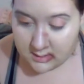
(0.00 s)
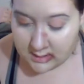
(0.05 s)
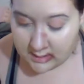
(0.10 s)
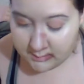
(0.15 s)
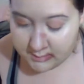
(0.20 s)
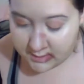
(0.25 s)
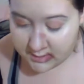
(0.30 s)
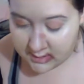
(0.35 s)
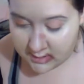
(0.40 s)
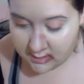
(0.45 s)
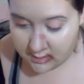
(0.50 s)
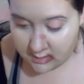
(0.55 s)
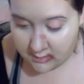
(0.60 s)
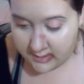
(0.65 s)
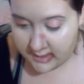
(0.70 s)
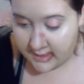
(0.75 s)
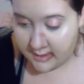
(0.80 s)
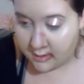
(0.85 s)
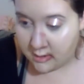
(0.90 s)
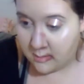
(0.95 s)
I'm just going to
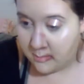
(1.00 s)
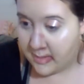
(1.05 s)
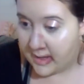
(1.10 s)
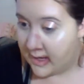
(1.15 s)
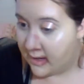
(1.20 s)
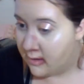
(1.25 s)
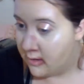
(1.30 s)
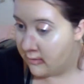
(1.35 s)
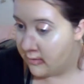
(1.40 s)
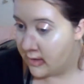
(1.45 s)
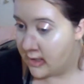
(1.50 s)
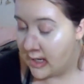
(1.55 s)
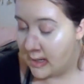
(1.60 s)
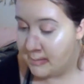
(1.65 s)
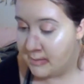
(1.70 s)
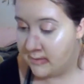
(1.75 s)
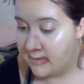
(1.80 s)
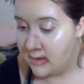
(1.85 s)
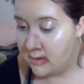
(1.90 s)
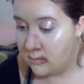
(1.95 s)
go ahead and go back over
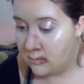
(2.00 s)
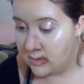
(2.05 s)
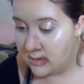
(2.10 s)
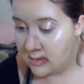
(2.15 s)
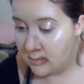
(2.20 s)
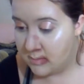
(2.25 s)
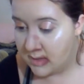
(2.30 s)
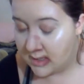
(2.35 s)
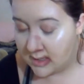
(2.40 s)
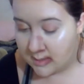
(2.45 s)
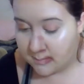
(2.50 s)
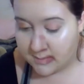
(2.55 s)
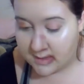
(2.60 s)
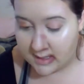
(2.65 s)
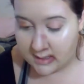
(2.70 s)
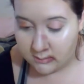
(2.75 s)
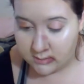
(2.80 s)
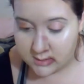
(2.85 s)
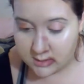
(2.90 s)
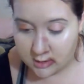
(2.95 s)
top of it with the
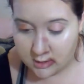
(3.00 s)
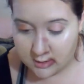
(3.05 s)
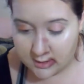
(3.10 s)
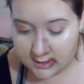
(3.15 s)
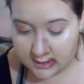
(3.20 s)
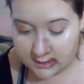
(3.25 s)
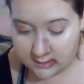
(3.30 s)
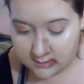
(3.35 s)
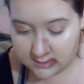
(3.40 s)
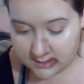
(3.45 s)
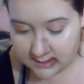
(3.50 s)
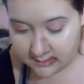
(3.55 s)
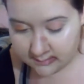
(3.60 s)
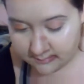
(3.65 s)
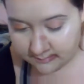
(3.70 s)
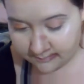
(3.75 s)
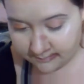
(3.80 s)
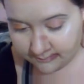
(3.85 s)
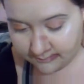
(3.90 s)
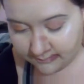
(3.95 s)
makeup that I was already
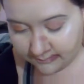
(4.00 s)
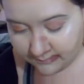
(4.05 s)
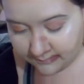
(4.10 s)
using.